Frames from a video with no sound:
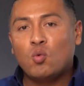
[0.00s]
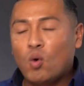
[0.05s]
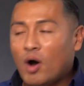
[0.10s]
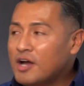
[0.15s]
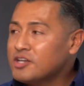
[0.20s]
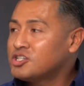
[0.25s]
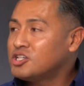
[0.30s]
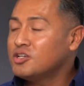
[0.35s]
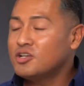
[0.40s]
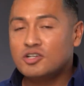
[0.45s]

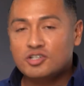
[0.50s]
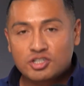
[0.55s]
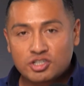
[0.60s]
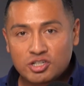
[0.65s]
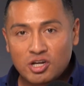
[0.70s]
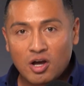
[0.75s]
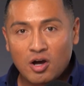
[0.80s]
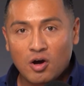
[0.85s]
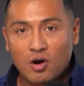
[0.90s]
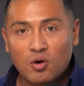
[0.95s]
watching a
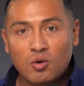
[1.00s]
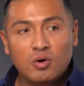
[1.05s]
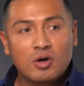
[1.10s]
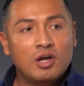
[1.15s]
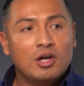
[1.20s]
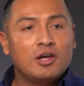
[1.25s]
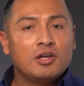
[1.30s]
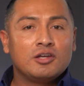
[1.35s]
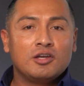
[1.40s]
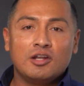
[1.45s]
show,
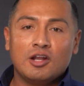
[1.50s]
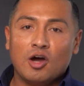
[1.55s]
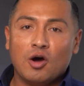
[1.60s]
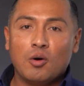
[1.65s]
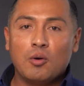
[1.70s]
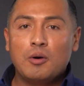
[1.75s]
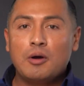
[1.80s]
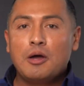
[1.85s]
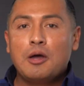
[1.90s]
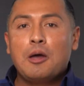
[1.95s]
you
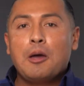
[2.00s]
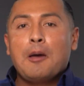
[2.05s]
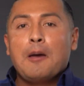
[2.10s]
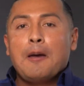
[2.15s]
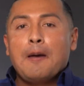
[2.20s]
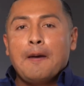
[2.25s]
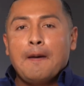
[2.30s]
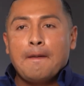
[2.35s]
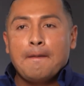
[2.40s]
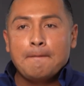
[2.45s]
know,
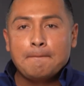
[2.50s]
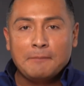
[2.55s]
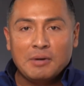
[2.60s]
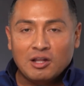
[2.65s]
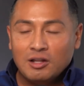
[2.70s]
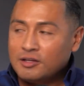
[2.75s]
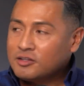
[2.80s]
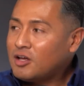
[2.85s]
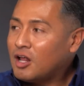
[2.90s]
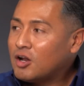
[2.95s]

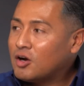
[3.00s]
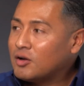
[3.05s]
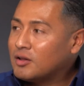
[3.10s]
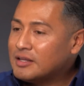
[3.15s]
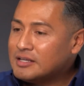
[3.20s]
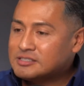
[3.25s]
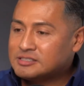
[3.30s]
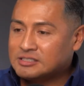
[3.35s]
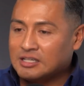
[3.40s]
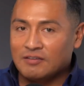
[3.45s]
million dollar
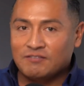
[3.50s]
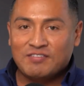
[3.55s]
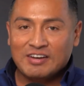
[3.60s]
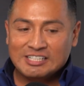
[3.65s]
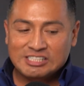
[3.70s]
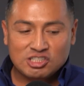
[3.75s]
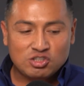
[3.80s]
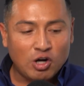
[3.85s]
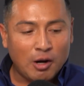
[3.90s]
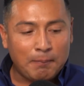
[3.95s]
listing,
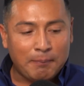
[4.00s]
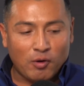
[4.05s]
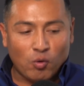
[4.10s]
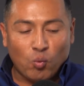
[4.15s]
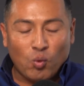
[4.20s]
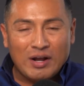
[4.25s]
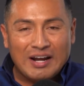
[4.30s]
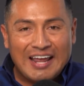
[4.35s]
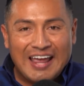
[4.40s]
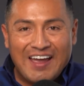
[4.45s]
fixer up, or
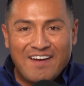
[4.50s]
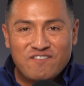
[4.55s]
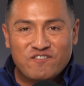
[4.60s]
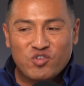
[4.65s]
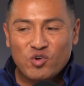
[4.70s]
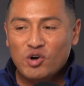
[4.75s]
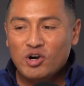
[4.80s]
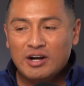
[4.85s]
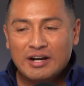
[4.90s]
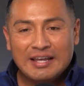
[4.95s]

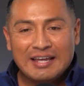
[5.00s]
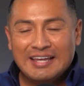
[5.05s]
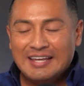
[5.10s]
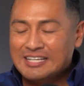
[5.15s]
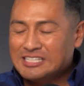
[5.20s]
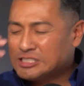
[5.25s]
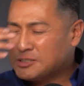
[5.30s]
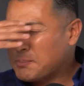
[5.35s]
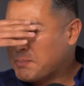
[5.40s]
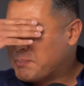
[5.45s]
whatever it
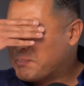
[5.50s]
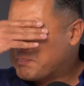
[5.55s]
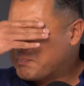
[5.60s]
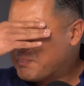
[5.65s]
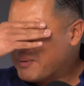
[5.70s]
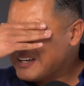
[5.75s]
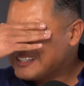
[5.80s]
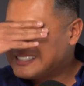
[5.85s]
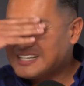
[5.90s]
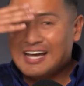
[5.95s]
is,
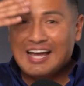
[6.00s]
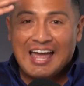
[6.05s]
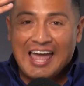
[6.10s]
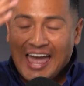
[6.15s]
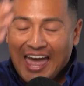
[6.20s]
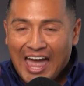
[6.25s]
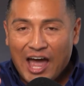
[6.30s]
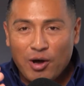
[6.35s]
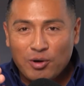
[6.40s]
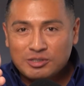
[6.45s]
but a
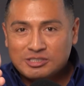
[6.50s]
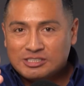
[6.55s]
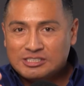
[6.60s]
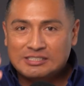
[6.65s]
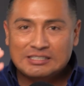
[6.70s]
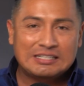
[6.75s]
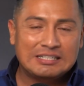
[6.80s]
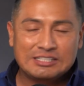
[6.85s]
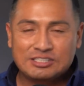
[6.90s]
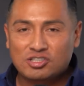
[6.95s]

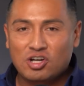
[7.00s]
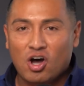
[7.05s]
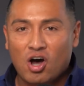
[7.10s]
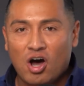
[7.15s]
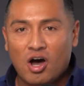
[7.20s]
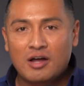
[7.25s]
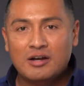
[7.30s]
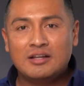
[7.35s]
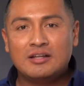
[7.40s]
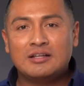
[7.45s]
house is
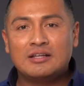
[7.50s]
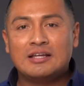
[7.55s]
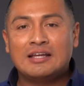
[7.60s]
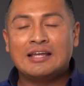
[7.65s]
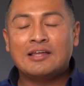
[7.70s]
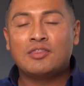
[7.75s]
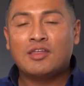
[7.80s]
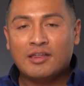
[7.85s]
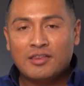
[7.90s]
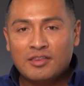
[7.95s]
on
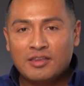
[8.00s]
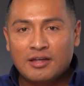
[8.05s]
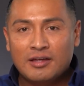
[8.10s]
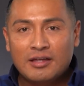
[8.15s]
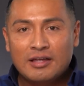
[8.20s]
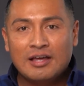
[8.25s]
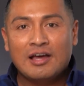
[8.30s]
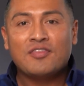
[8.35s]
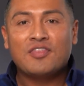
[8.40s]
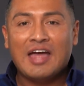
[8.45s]
the,
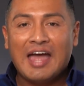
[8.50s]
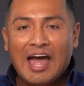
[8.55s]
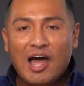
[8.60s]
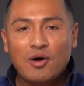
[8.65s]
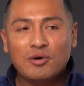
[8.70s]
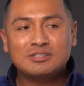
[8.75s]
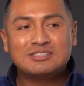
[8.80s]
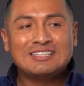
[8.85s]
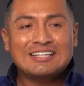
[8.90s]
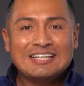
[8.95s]
the the
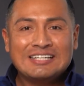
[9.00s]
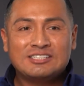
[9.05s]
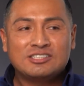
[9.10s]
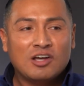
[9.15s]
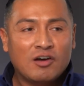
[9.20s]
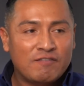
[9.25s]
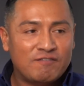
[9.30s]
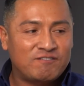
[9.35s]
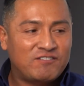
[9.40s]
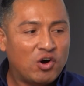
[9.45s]
house is
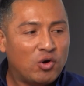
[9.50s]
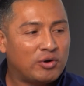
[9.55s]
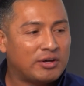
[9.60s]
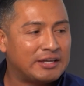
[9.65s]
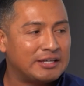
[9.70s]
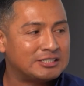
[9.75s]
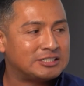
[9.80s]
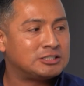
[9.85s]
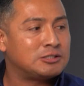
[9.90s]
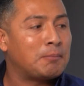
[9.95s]
a
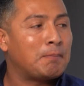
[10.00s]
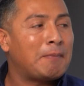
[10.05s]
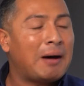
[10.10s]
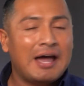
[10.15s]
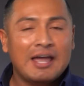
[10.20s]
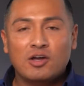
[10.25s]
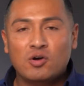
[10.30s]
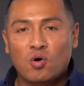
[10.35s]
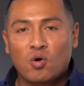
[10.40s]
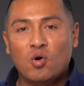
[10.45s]
focus.
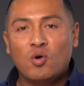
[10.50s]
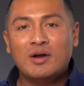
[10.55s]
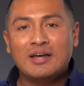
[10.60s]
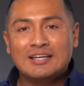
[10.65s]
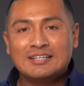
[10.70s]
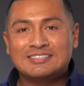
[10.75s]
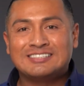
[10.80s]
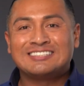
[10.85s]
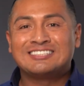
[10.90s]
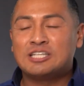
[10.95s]
My goal
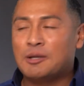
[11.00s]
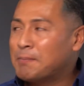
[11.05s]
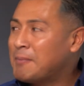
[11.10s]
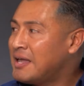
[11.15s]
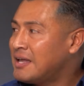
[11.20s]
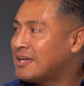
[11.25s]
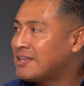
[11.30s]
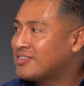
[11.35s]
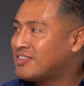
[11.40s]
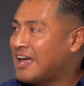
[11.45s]
is to
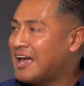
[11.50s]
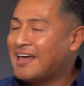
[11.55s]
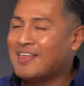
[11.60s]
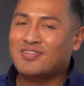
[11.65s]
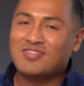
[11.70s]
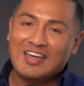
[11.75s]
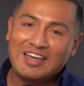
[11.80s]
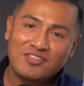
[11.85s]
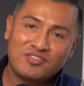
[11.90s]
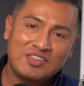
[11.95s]
make it
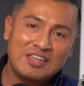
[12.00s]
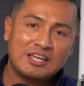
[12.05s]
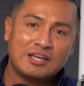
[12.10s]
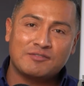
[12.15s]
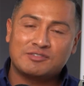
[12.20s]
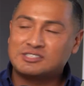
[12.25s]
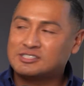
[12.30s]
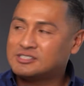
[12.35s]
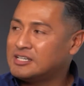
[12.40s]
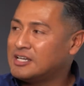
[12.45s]
that they think
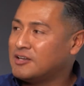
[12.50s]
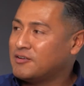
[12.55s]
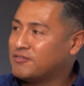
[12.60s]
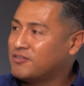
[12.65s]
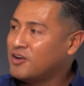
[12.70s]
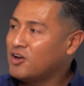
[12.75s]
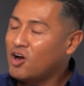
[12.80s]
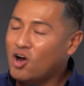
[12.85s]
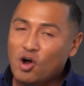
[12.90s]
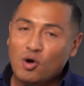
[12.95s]
of Steve.
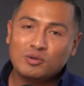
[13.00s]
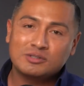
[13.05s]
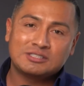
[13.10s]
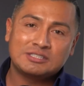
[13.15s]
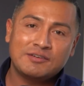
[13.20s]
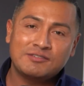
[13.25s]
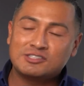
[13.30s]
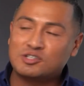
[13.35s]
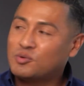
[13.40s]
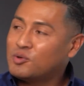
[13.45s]
Oh,
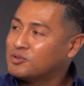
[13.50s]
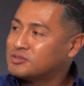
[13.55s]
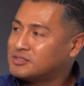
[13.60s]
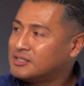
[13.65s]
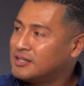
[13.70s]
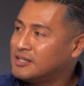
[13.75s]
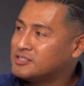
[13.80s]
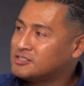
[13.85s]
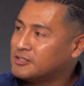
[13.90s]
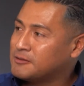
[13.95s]
Steve's a real
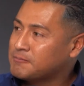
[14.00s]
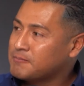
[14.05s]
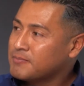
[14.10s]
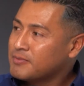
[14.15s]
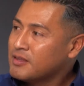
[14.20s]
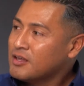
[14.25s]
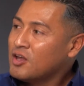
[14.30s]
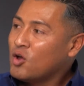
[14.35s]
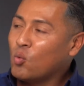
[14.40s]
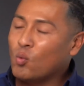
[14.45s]
estate agent.
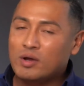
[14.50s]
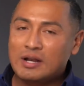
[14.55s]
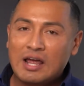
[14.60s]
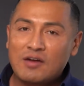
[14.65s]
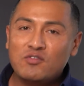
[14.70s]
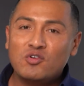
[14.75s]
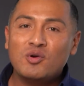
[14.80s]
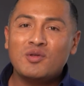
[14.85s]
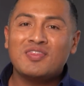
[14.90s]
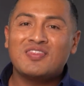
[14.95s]

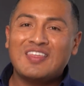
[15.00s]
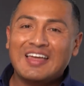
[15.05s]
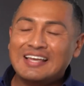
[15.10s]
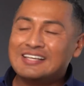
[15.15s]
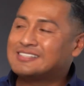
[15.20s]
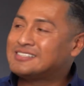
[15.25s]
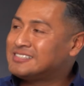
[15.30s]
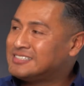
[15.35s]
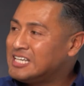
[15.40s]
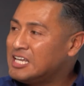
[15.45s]
Whenever they
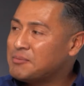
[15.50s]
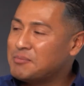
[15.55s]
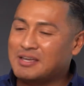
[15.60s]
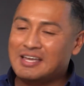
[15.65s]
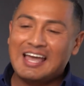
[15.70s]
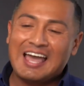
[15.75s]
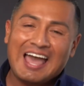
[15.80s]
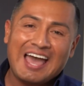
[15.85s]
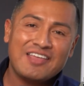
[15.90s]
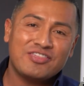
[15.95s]
see
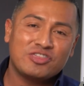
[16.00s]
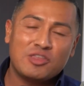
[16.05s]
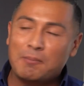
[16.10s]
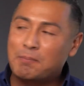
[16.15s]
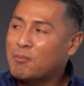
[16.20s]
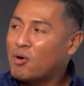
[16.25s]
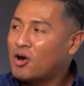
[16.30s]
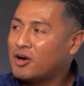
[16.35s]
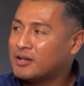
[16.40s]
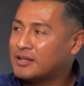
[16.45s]
me at the
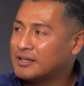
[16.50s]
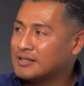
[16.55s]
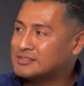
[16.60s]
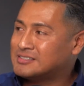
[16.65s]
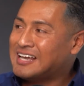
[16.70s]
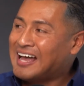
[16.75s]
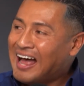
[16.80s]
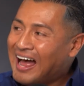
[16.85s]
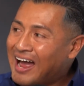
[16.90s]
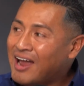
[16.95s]

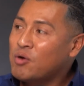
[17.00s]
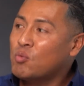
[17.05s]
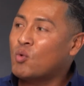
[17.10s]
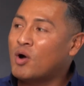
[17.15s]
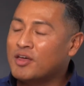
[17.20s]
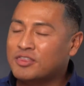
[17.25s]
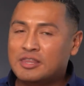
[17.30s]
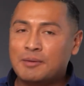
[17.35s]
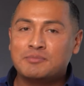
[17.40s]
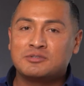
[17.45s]
markets, I
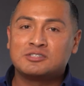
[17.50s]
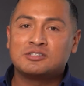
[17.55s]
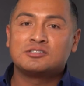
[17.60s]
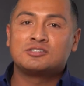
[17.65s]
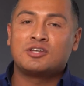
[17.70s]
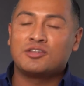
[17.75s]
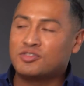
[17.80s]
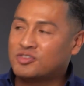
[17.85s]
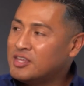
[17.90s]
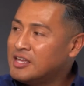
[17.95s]
want them
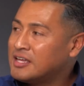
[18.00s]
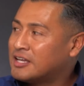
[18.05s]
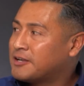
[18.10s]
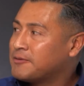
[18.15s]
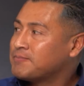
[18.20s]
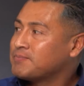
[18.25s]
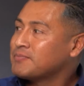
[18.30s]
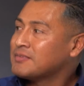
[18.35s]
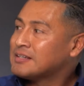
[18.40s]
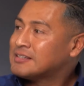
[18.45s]
to think
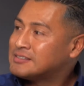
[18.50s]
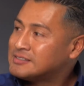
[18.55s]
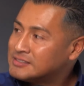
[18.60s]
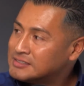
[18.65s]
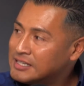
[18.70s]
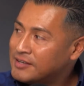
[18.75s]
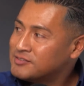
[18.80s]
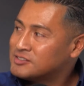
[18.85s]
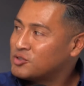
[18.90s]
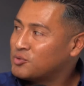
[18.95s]

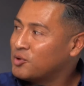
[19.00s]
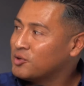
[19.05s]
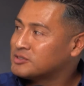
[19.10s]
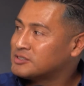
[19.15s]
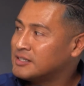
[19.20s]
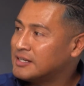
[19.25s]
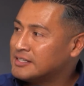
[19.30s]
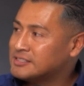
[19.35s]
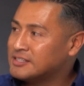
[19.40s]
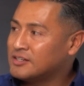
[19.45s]
Steve's a real
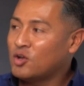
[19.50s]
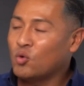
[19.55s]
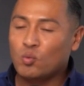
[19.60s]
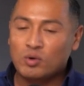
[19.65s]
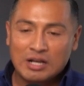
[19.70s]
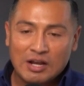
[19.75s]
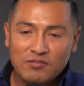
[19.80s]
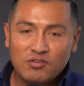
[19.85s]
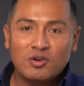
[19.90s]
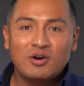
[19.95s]
estate agent.
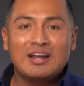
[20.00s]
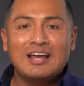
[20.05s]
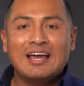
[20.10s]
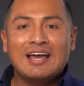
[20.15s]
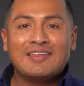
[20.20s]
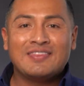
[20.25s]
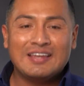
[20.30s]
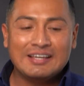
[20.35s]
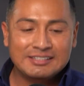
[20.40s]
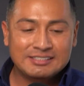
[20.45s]
Whenever
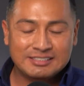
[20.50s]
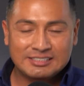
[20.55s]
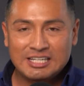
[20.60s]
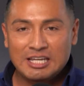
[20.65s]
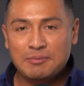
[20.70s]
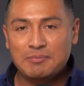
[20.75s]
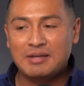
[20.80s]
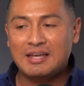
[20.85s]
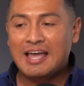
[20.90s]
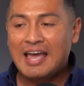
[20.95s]
they
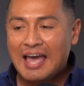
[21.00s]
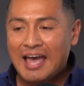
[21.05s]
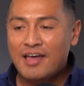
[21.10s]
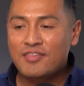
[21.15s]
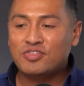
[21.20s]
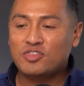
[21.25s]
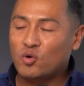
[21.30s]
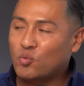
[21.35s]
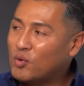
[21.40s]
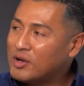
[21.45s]
see me
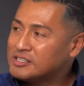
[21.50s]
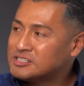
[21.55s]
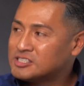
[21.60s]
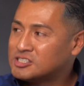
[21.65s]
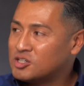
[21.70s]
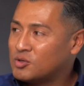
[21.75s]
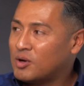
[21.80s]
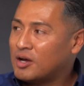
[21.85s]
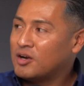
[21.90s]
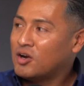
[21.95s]
at the
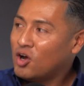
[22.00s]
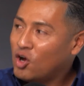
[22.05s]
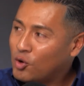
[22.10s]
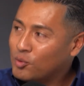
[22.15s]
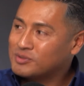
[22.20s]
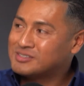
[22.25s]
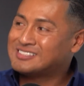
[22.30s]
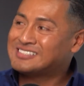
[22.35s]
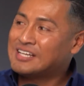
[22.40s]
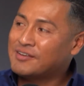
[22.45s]
restaurant,
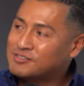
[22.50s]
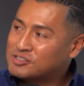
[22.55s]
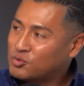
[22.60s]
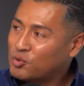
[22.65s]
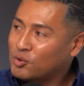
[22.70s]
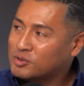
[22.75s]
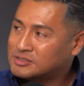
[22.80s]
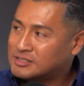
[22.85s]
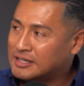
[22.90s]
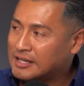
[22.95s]
oh, Steve's a
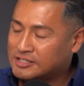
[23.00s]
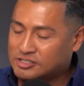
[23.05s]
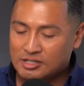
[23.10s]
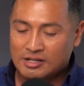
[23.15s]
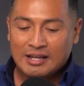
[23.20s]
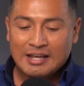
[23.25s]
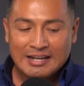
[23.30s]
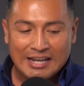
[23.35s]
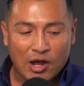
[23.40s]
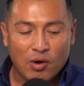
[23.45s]
real estate
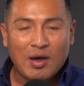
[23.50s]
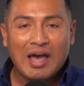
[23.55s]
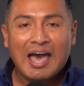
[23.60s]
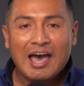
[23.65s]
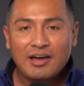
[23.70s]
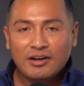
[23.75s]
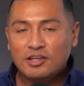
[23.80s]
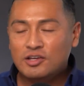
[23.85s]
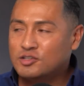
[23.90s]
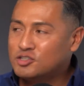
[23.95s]
agent. Now,
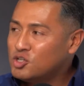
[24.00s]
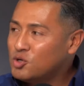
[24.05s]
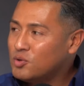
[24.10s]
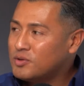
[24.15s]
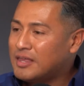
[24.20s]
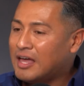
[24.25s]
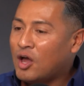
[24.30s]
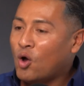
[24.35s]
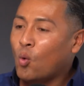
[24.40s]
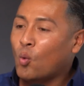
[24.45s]
how do you do
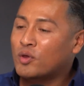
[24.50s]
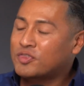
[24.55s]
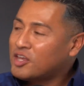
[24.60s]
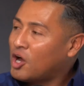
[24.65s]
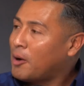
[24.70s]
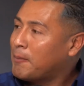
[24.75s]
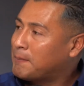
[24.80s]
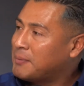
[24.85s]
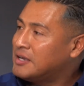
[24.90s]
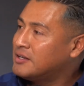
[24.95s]
that
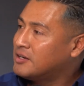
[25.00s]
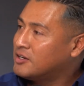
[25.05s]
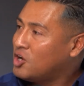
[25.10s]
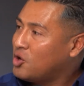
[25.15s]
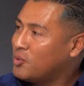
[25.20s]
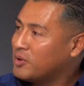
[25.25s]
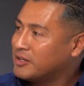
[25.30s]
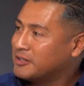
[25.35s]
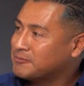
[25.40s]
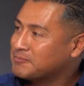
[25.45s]
without being
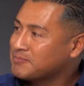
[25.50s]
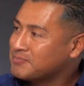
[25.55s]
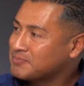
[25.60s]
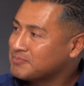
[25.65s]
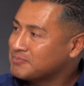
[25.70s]
annoying?